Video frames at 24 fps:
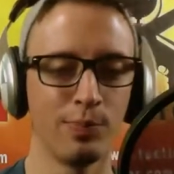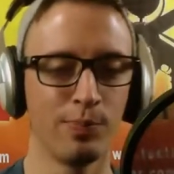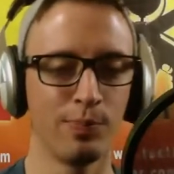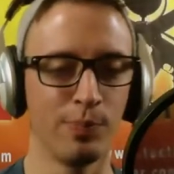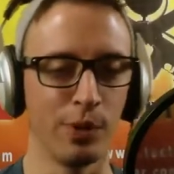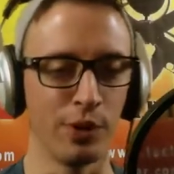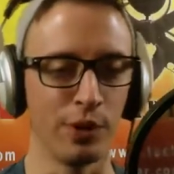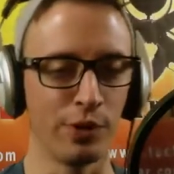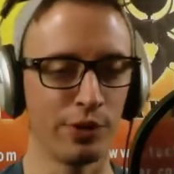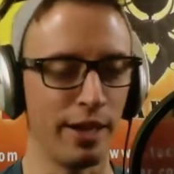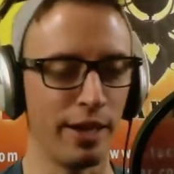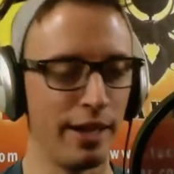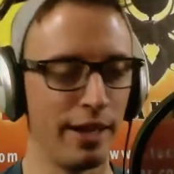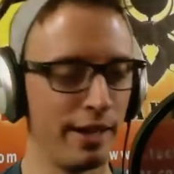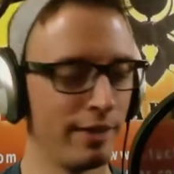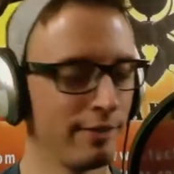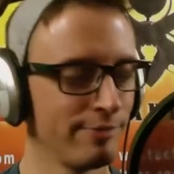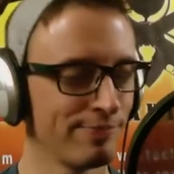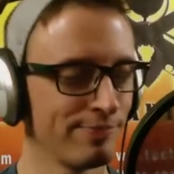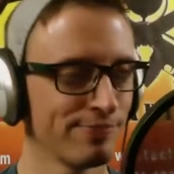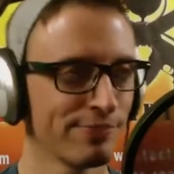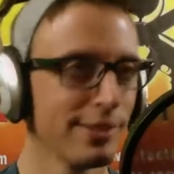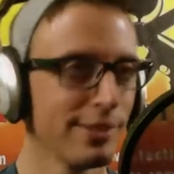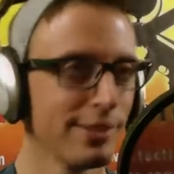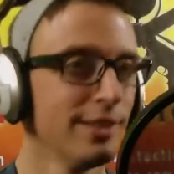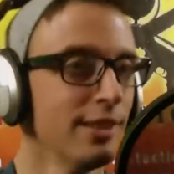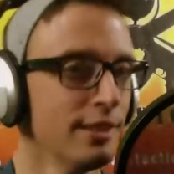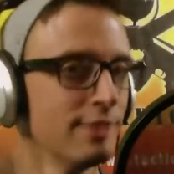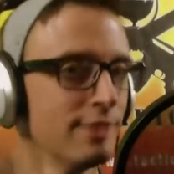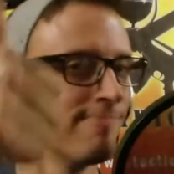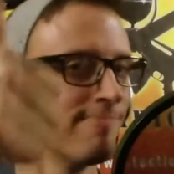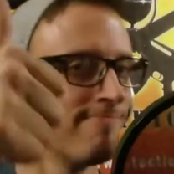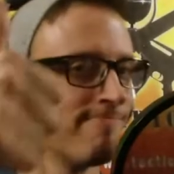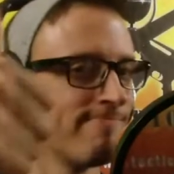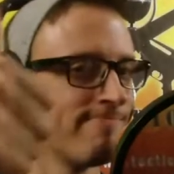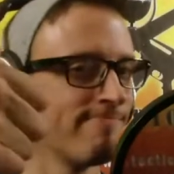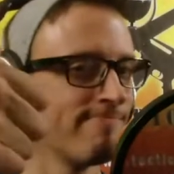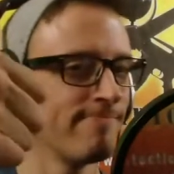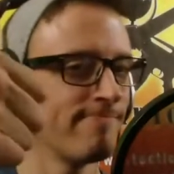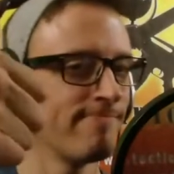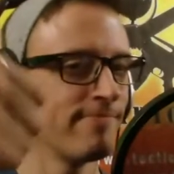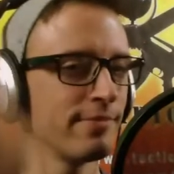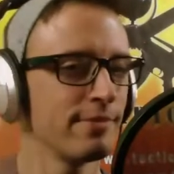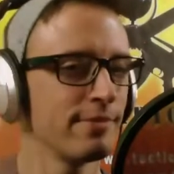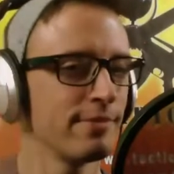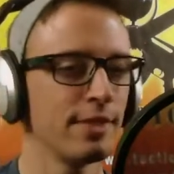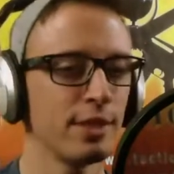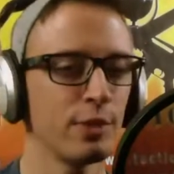birthday.
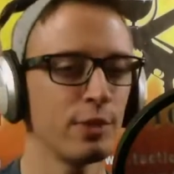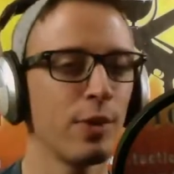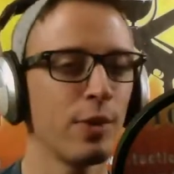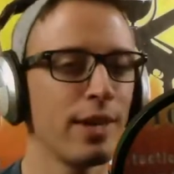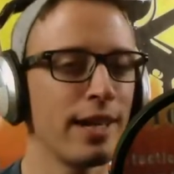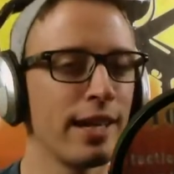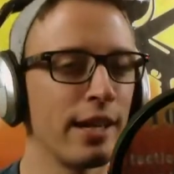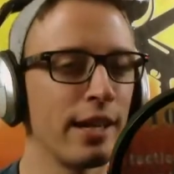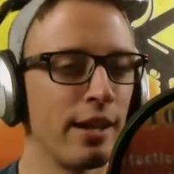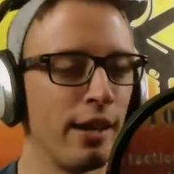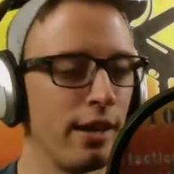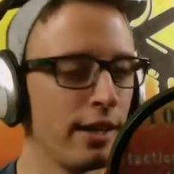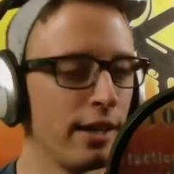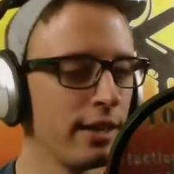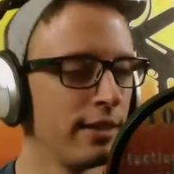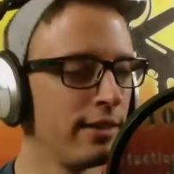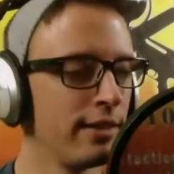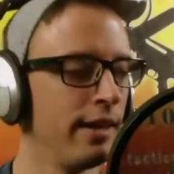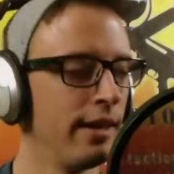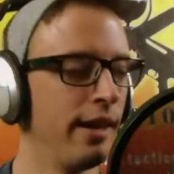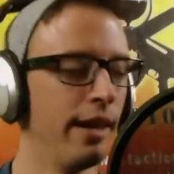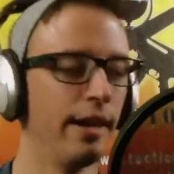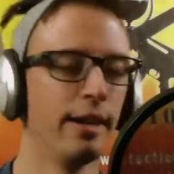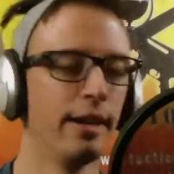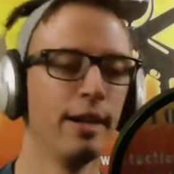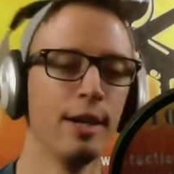That's why I didn't call you today.